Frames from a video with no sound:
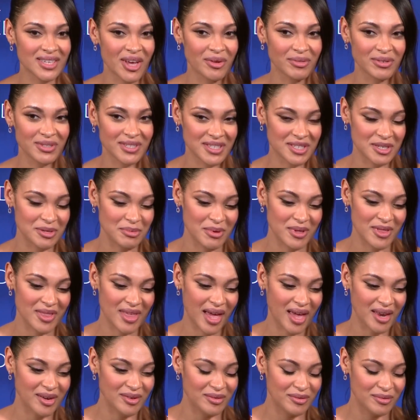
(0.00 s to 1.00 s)
Obviously, to be
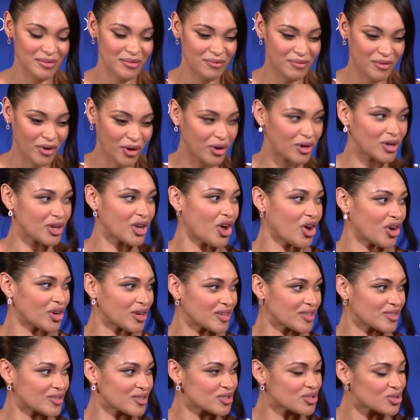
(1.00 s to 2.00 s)
that far along
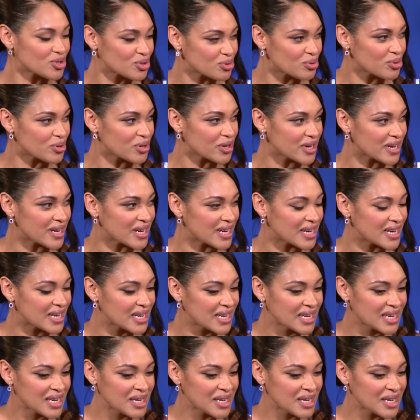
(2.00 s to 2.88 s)
in the story,